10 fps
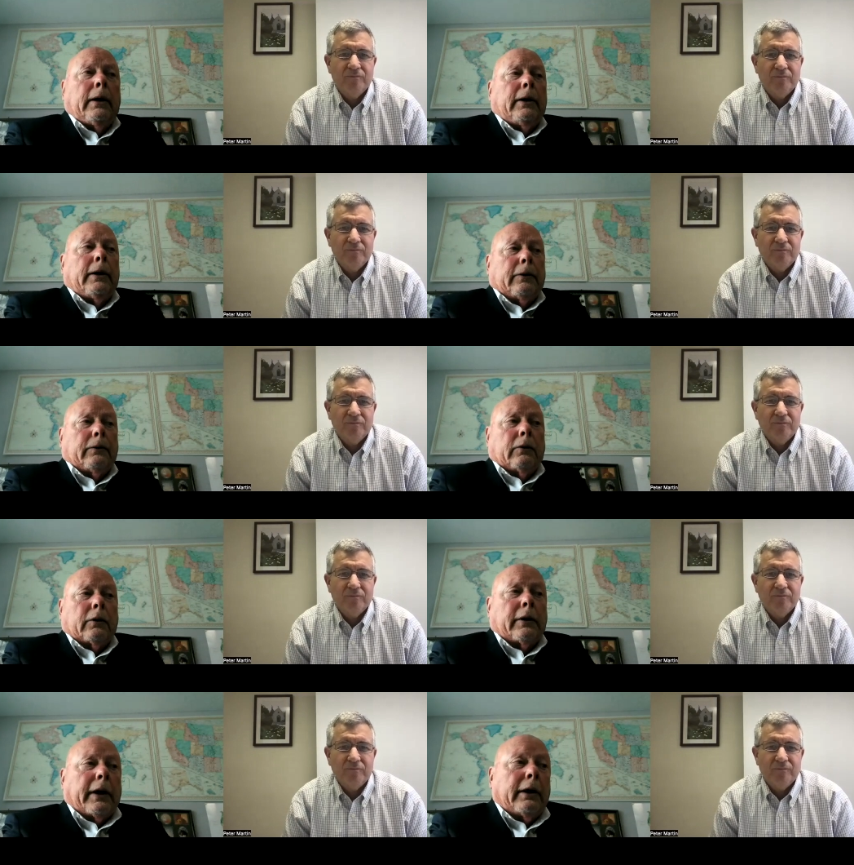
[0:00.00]
Speaker 1: uh, they're,
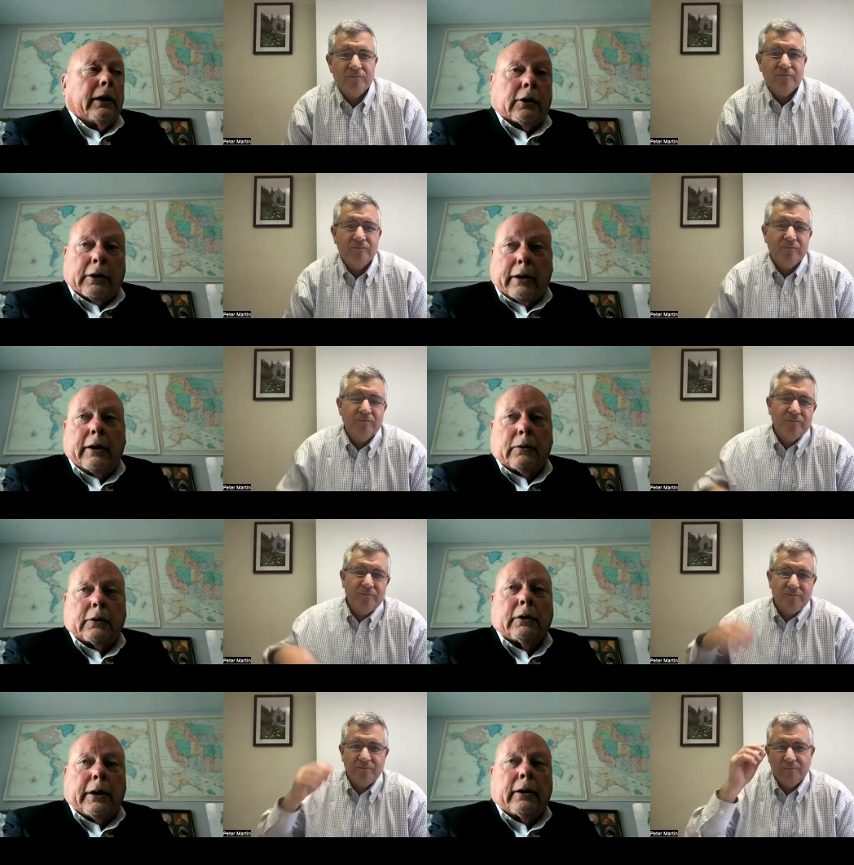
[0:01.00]
they are they're
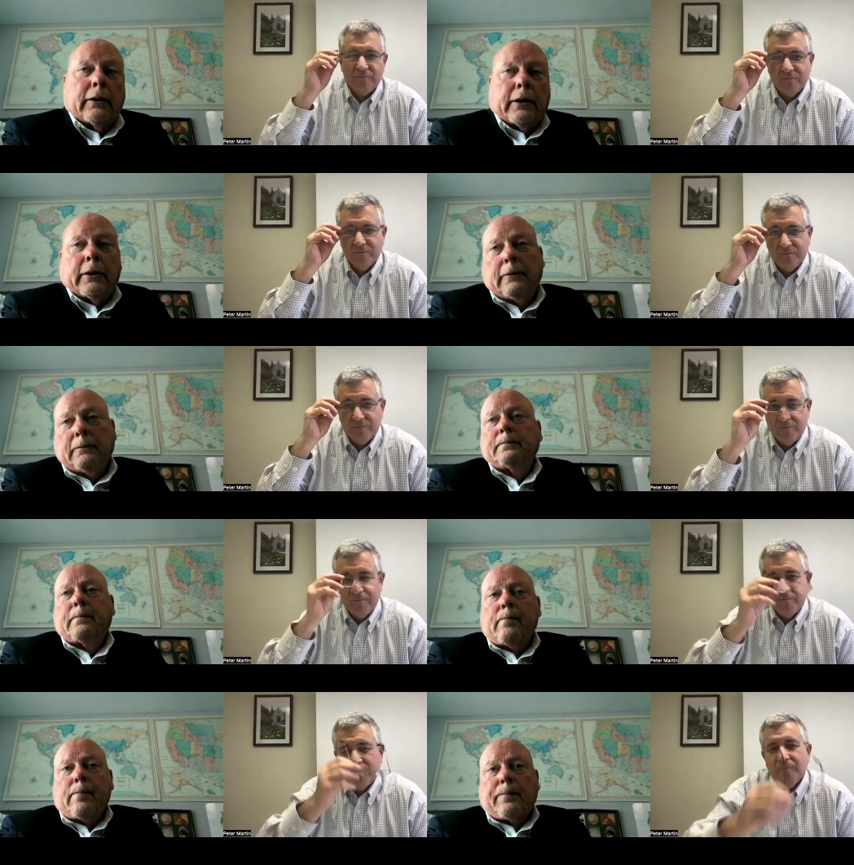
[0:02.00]
going to alienate
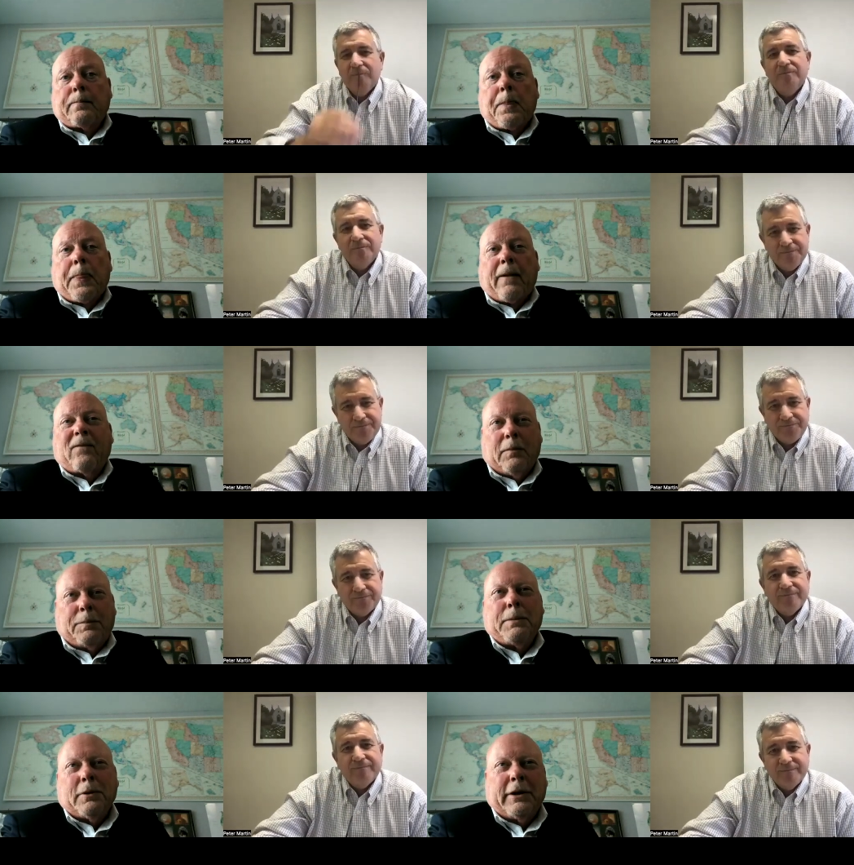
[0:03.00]
the
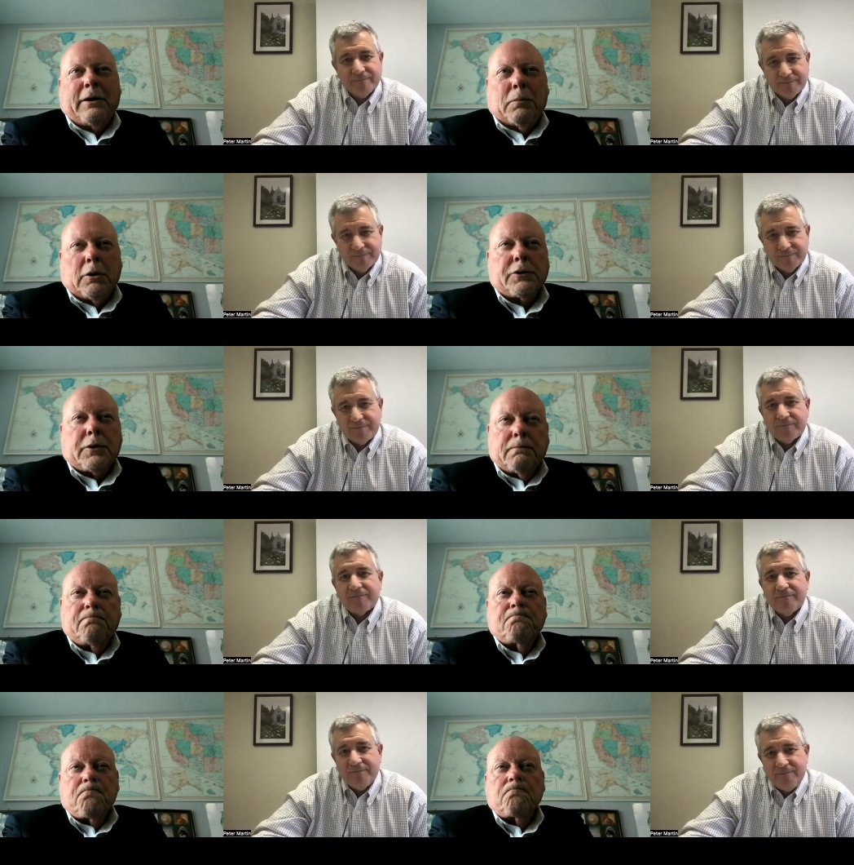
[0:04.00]
people that need most.
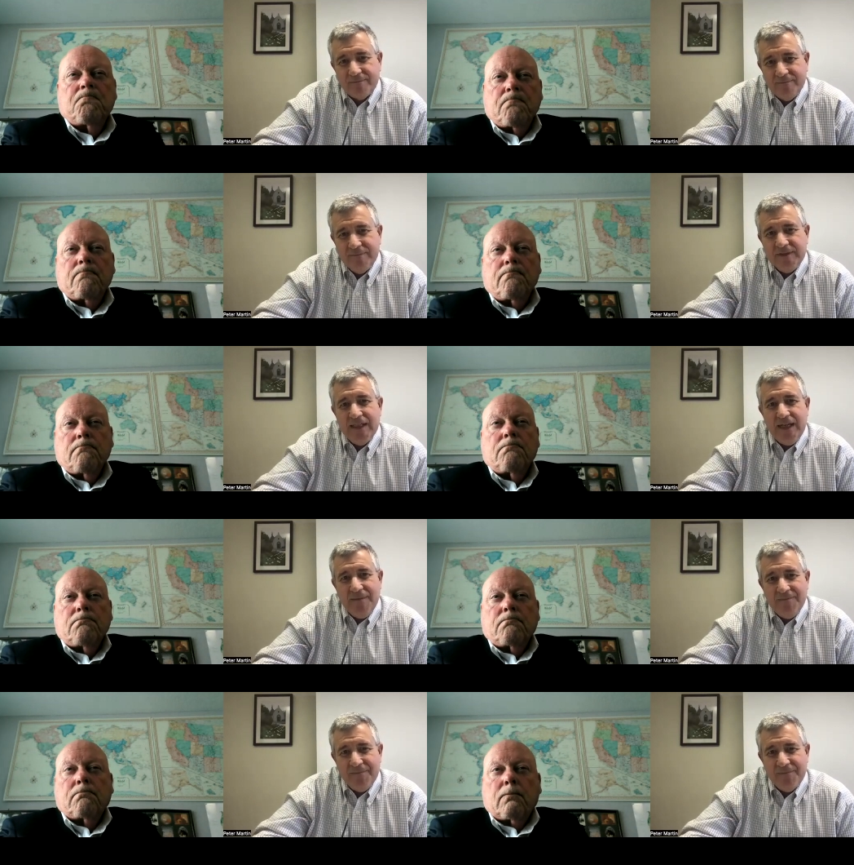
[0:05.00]
Speaker 2: Yeah,
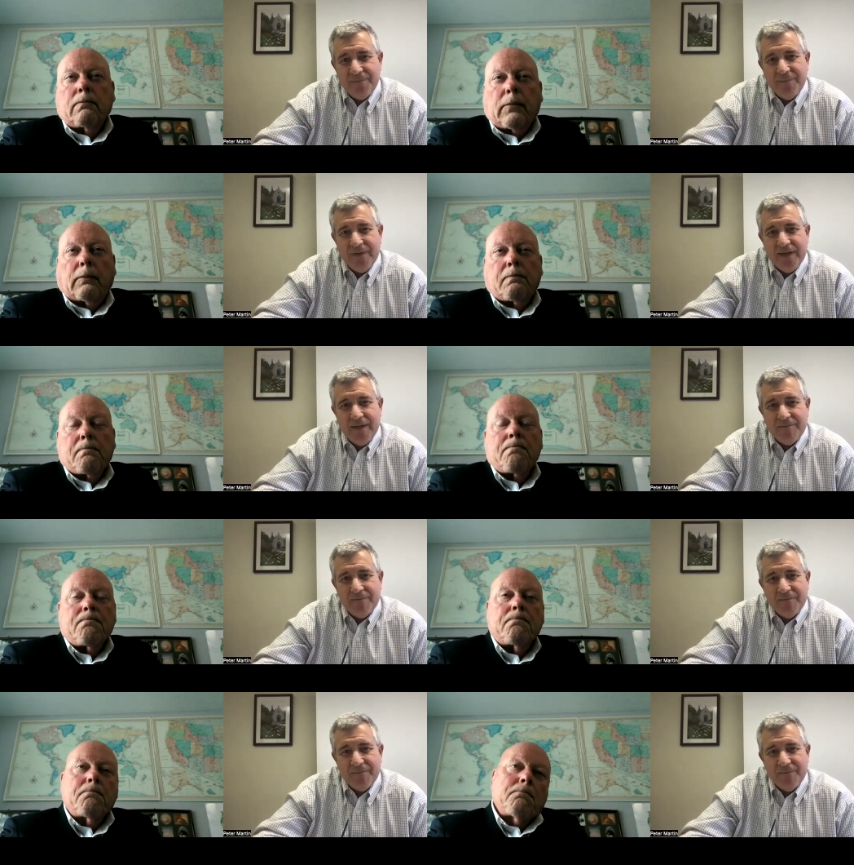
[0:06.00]
yeah.
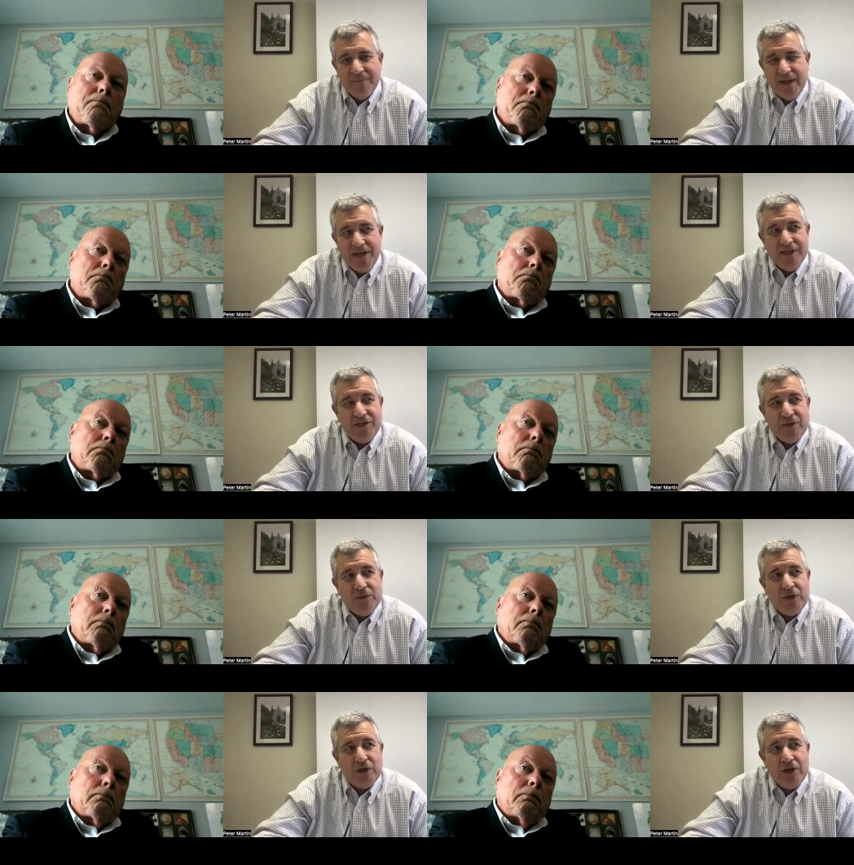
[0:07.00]
Did
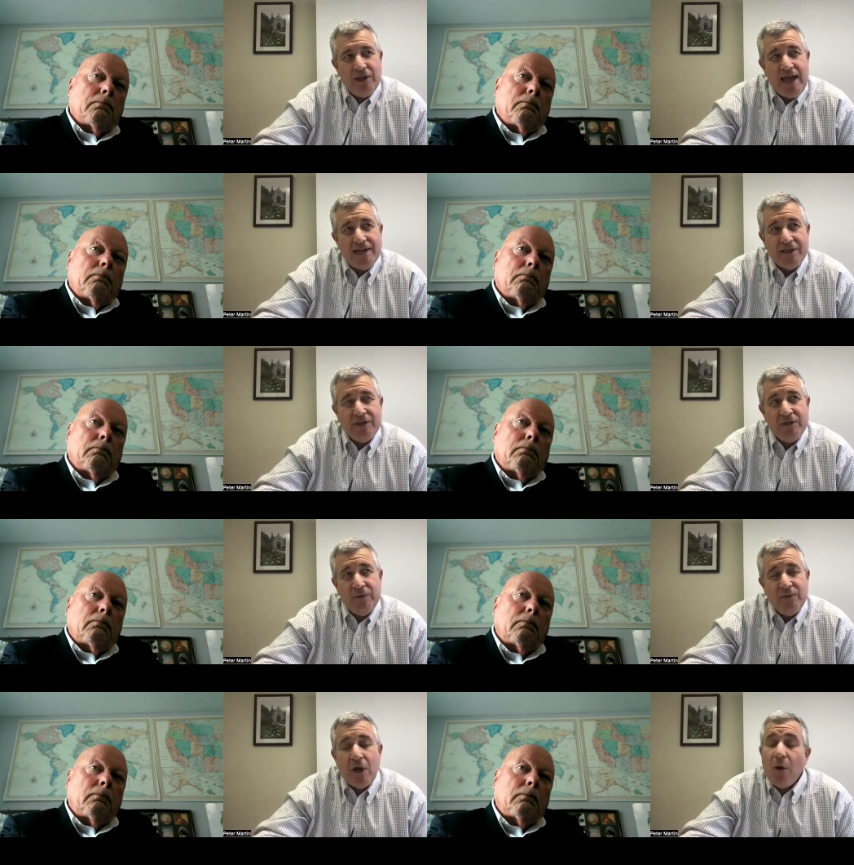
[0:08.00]
you learn that? Did
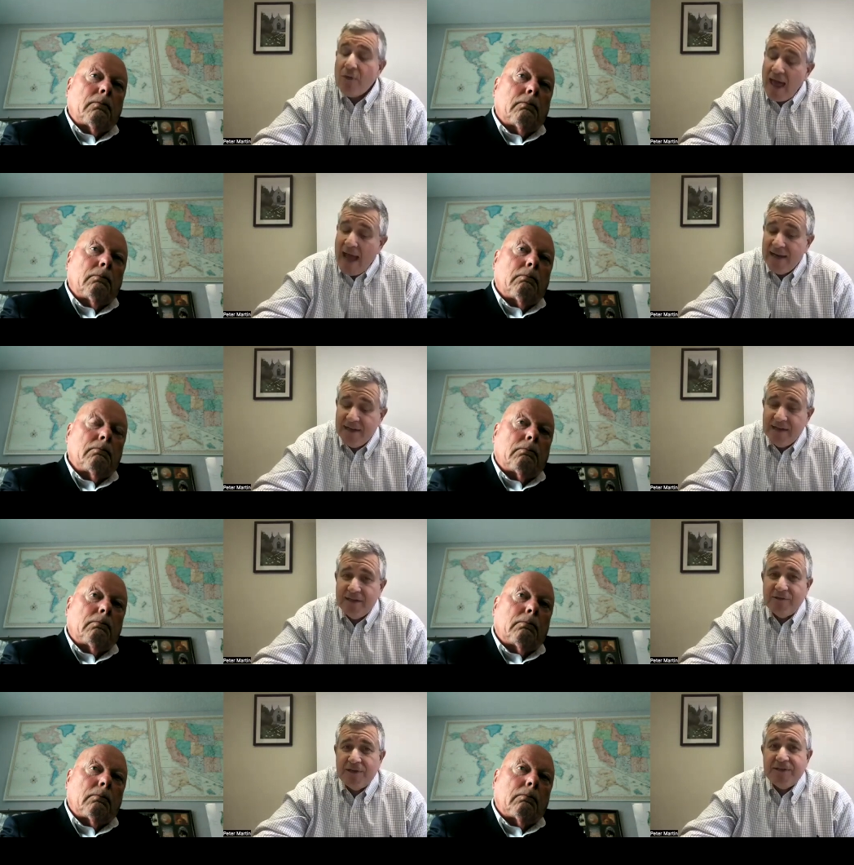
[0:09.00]
you know that
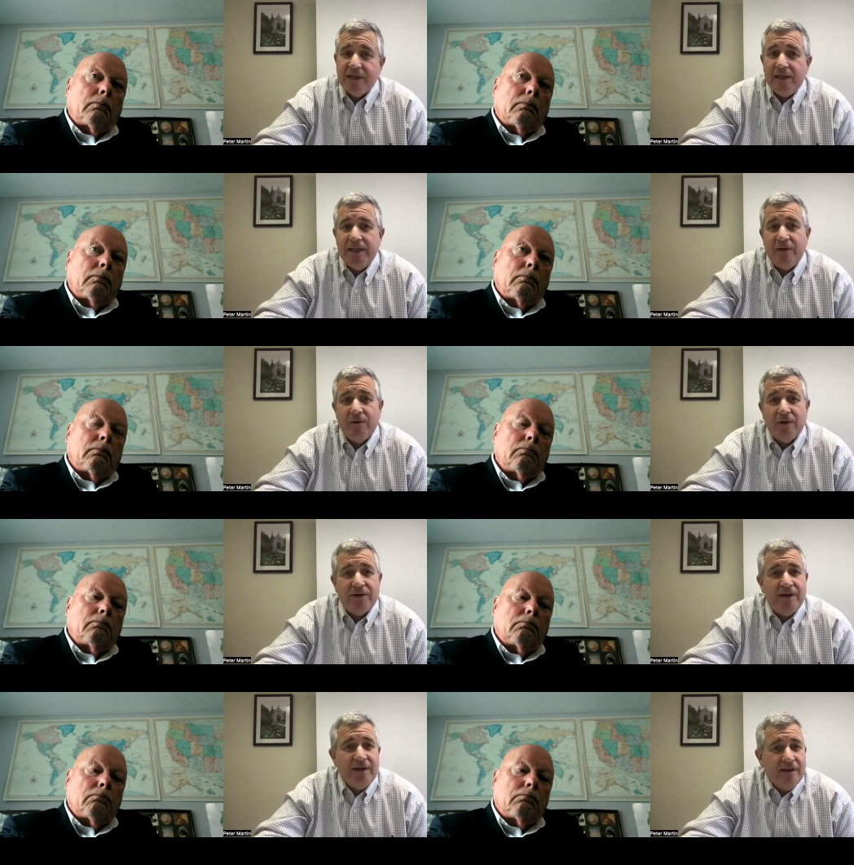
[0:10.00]
intrinsically, or